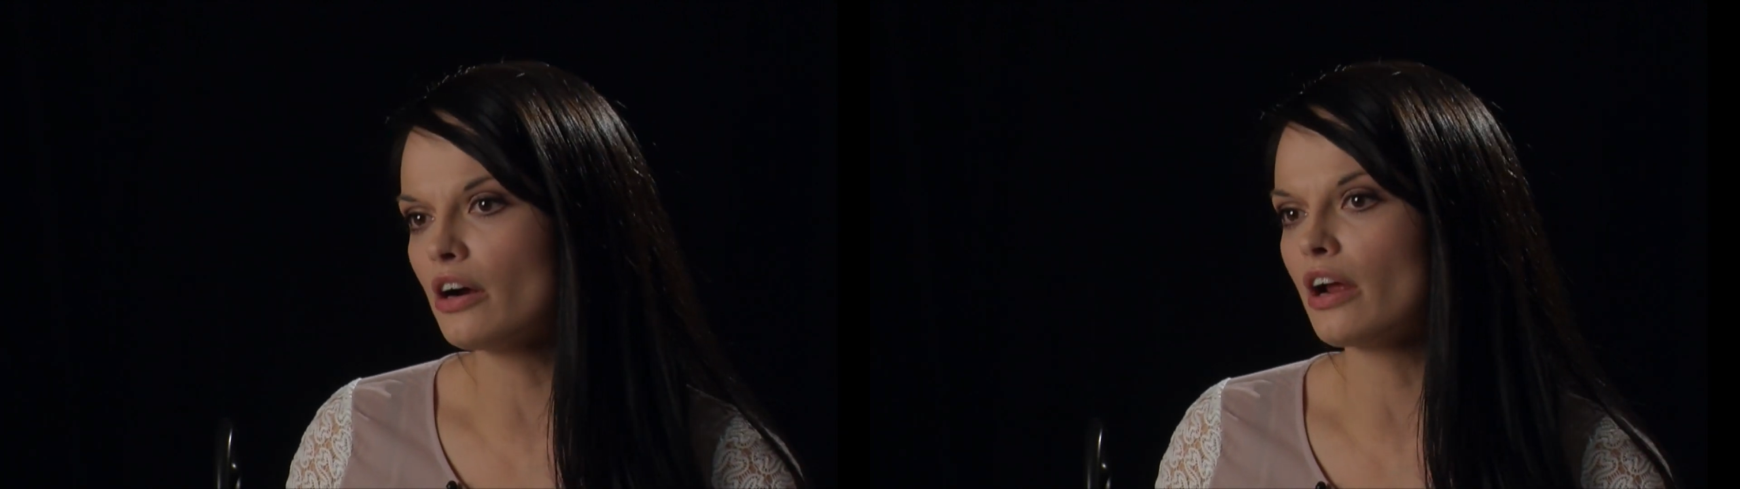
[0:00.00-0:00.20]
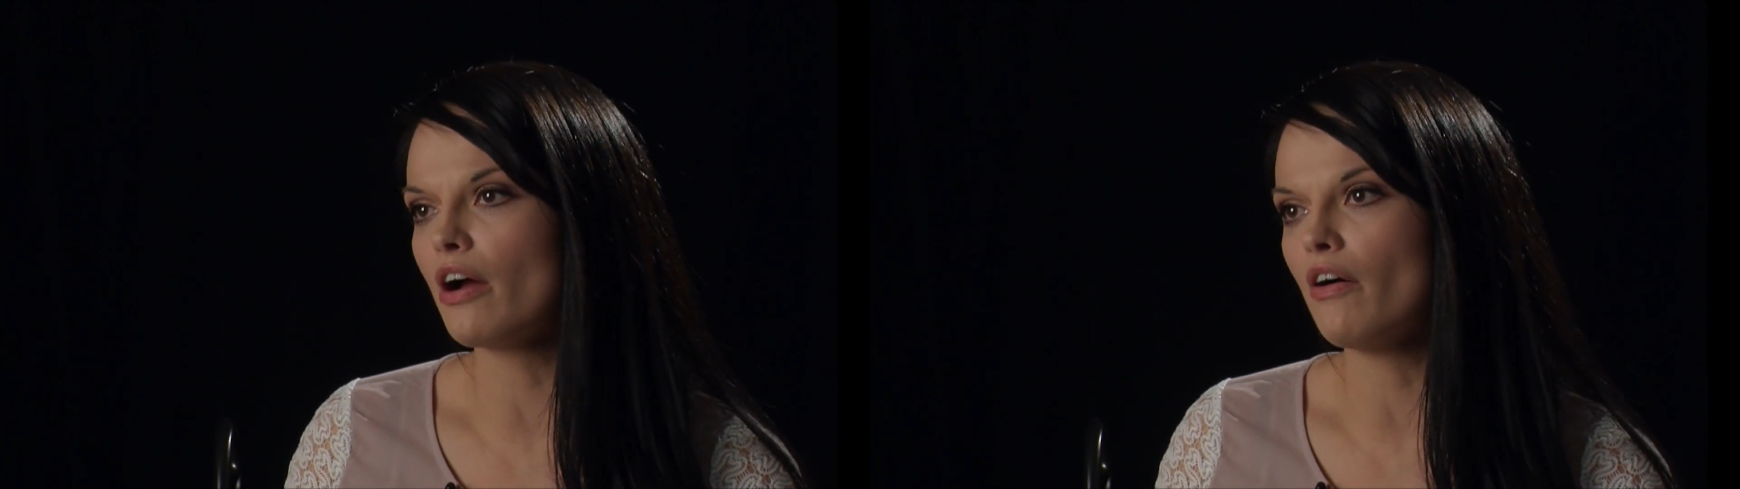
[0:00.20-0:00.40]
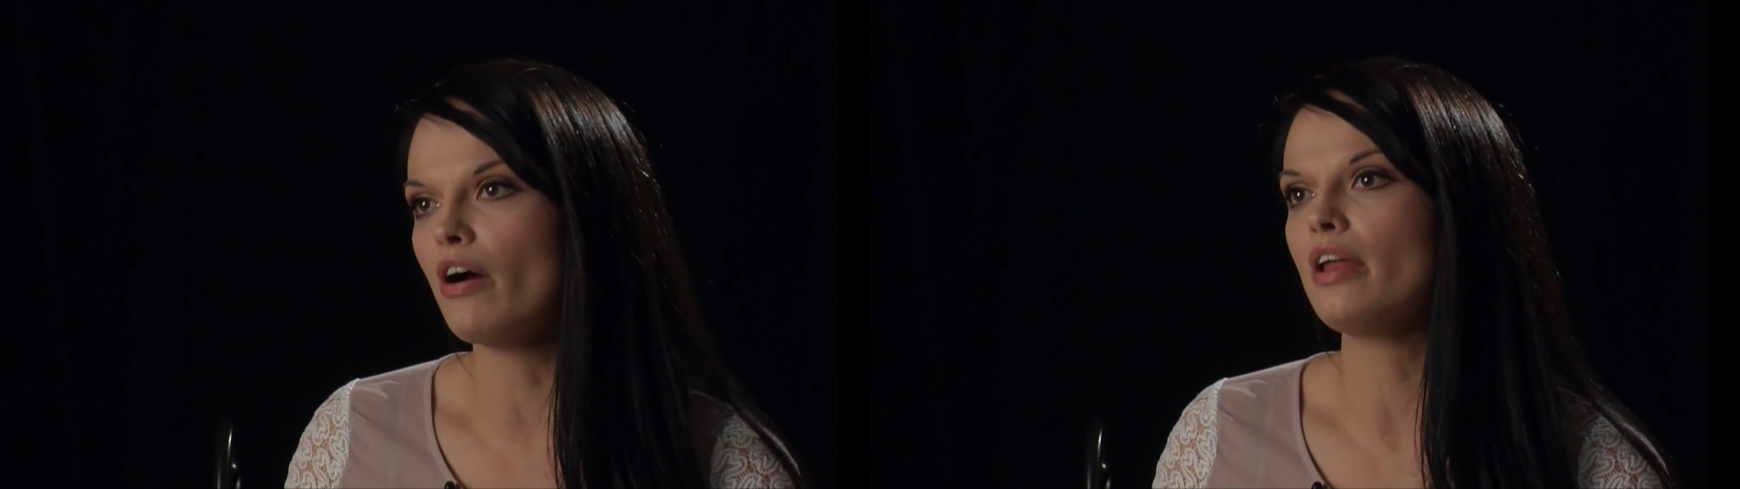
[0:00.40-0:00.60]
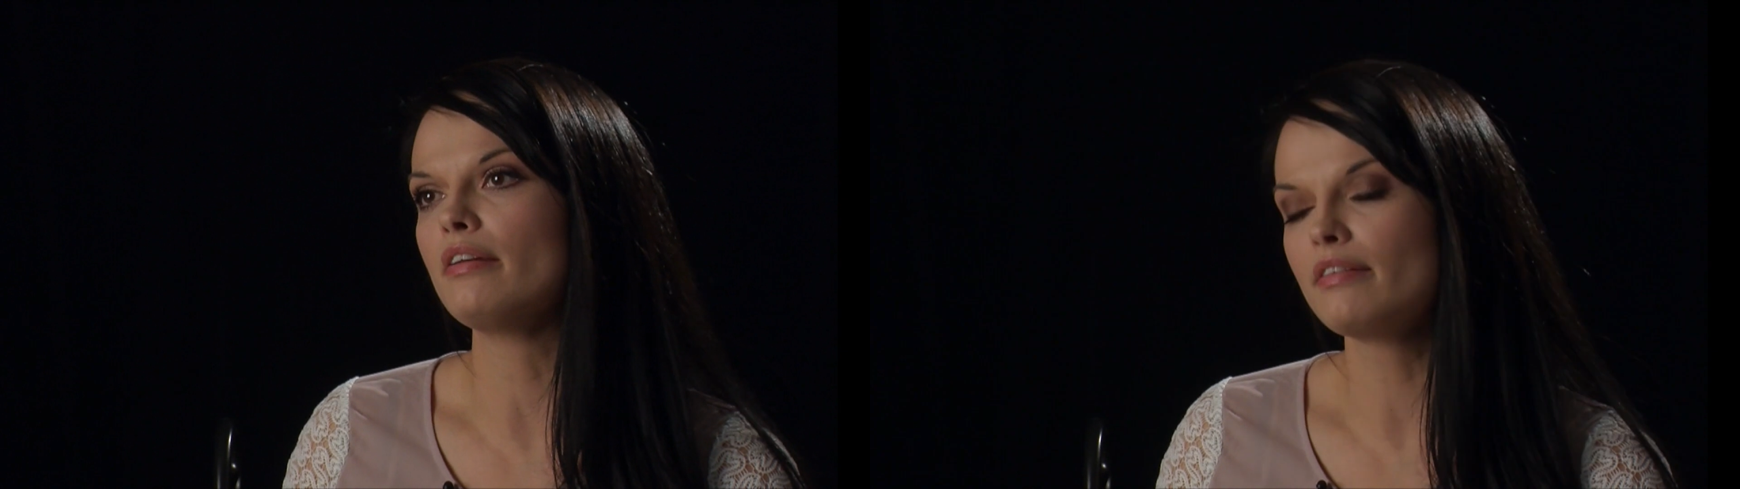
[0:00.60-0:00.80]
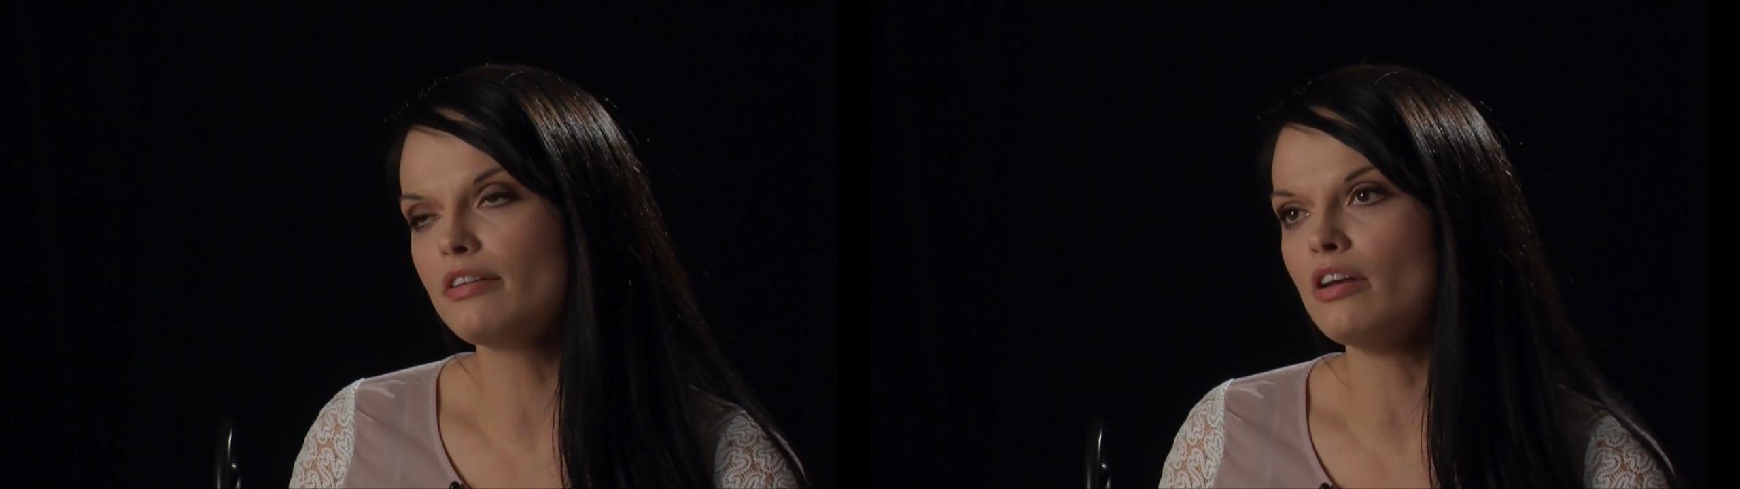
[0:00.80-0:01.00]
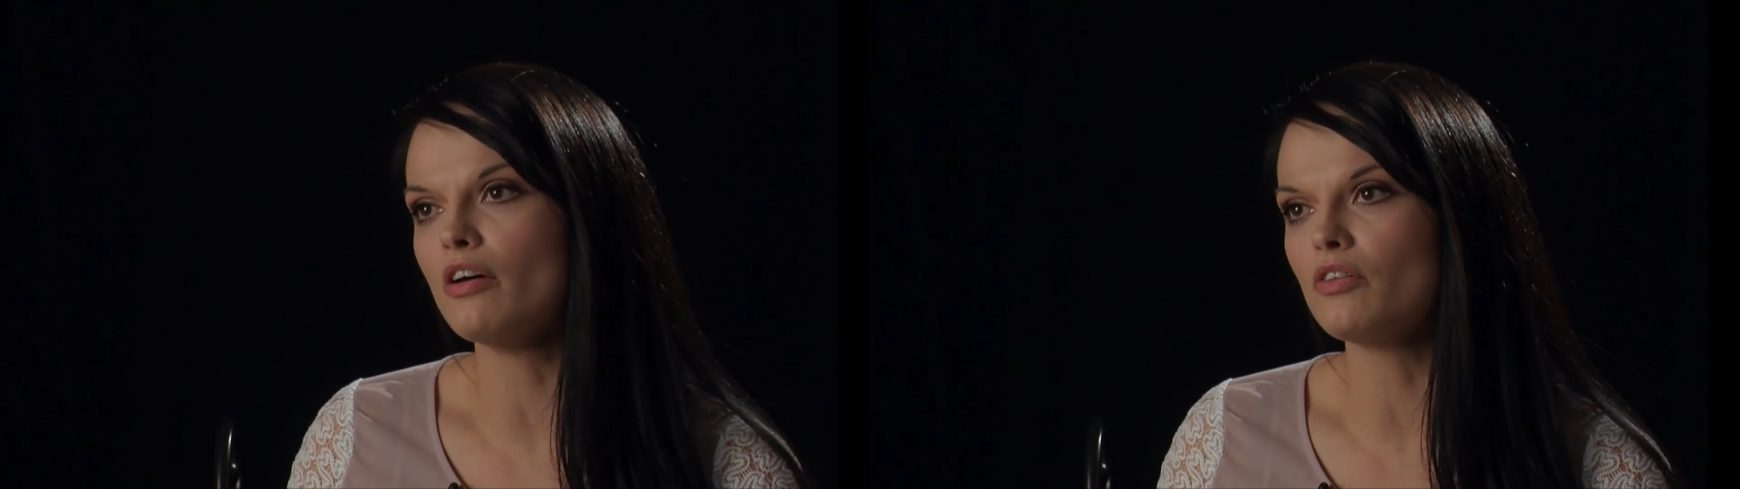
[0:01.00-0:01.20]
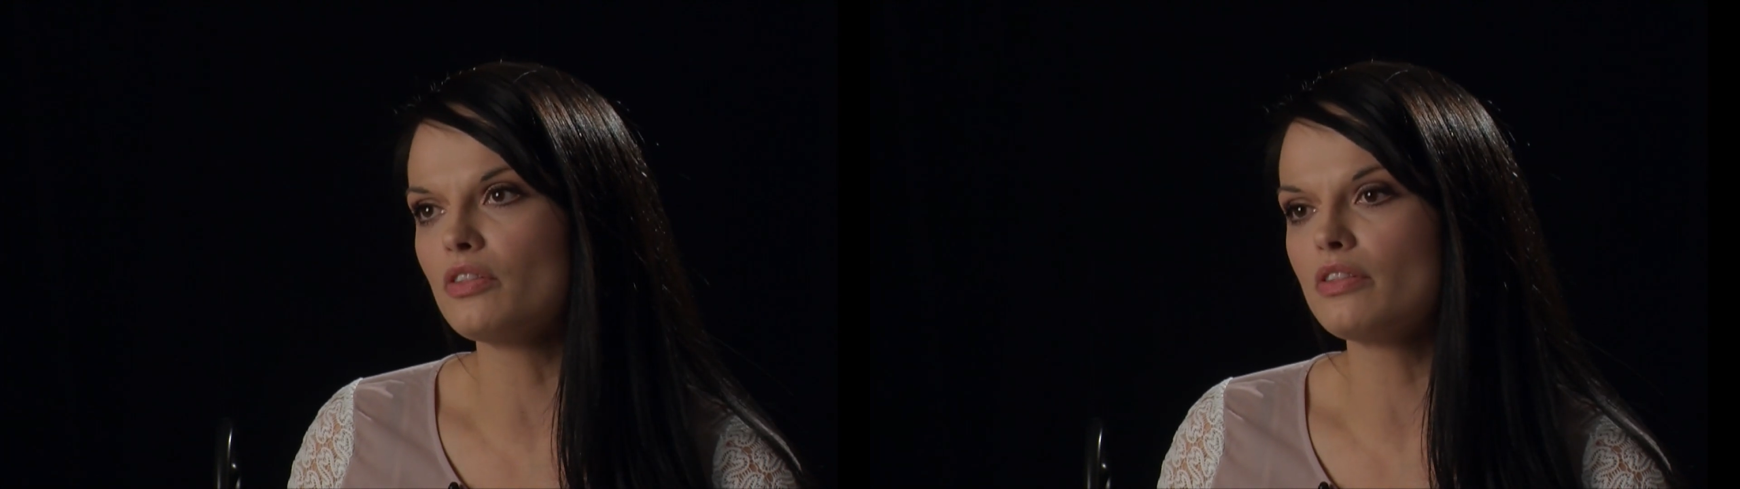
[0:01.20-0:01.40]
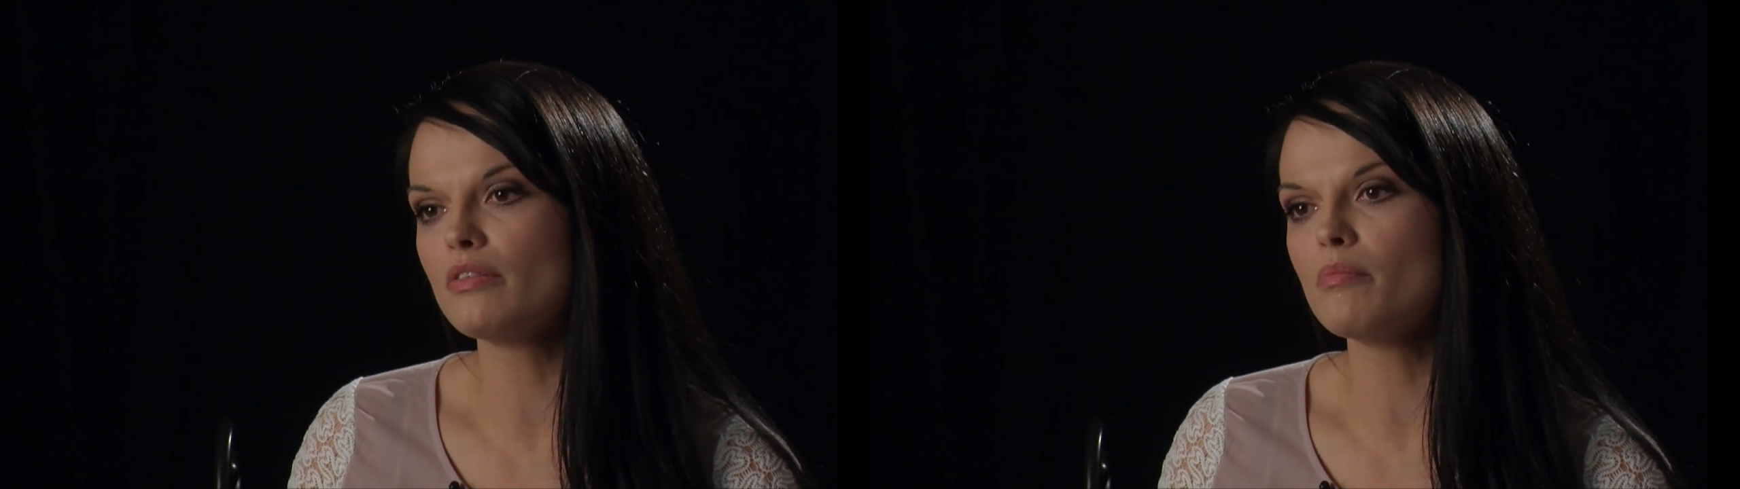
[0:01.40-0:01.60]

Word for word: and going, you know,